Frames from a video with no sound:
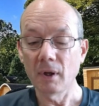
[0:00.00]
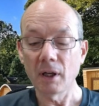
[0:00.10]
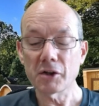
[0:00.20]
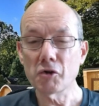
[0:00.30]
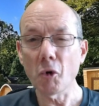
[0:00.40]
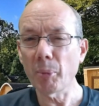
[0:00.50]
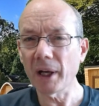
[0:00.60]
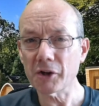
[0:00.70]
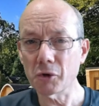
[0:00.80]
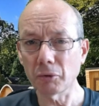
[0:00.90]
It's not
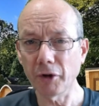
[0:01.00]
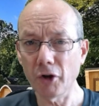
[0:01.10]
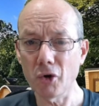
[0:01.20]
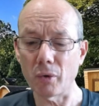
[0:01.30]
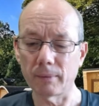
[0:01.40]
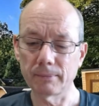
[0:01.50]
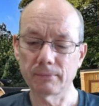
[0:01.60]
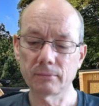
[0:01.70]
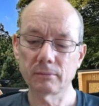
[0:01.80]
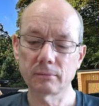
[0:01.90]
personal to you.
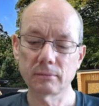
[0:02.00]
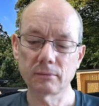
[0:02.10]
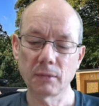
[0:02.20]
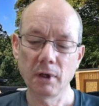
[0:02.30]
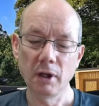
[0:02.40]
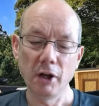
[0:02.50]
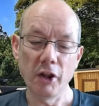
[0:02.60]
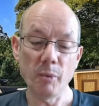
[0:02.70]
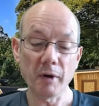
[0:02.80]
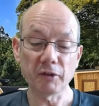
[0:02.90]

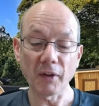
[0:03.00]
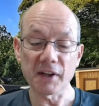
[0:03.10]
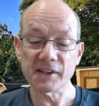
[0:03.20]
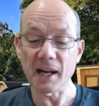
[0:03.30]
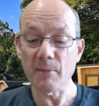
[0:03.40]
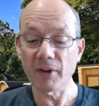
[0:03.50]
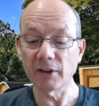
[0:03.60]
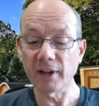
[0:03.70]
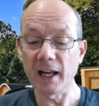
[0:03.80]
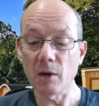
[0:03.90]
They would have done the same
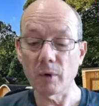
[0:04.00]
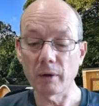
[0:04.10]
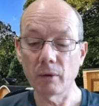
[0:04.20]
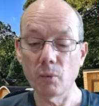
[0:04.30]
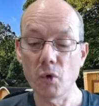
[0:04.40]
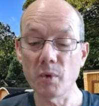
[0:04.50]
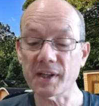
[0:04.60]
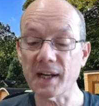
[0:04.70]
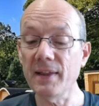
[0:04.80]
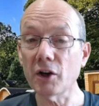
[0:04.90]
thing to anyone who was
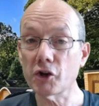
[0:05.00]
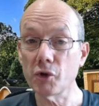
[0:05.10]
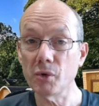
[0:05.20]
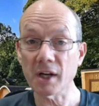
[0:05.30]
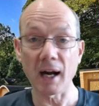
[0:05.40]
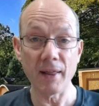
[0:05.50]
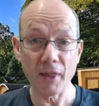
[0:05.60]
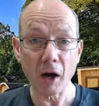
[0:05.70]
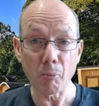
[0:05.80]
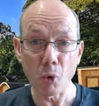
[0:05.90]
in their shoes at
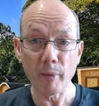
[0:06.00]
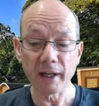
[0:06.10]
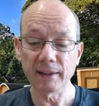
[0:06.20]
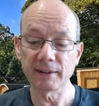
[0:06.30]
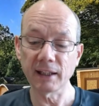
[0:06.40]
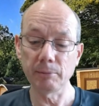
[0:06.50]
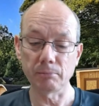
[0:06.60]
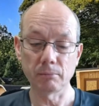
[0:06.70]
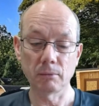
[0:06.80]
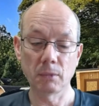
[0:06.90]
that moment in
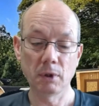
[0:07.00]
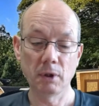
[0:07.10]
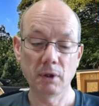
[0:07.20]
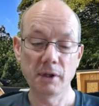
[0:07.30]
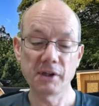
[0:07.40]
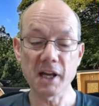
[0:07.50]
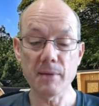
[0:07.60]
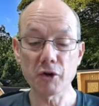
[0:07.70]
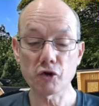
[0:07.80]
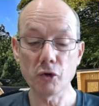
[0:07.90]
time. The
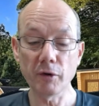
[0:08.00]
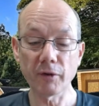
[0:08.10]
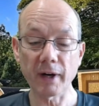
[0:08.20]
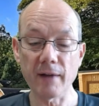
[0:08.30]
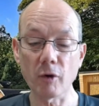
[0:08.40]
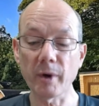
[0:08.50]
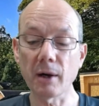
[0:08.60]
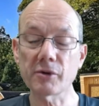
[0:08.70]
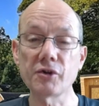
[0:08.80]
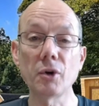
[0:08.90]
same is true for everyone
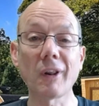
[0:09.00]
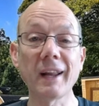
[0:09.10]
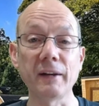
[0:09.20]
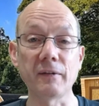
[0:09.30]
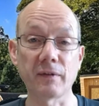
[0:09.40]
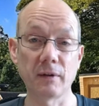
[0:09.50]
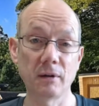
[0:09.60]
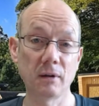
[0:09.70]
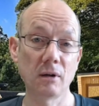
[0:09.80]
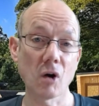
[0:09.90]
else in your life,
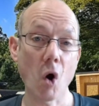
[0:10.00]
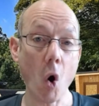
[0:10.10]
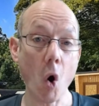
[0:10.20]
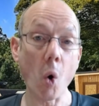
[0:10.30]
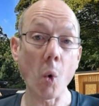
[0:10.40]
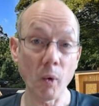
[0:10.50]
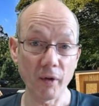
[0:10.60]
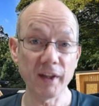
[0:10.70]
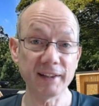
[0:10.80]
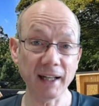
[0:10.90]
all
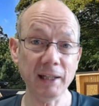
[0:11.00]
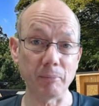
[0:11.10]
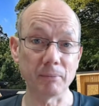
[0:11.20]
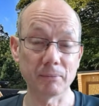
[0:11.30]
the time.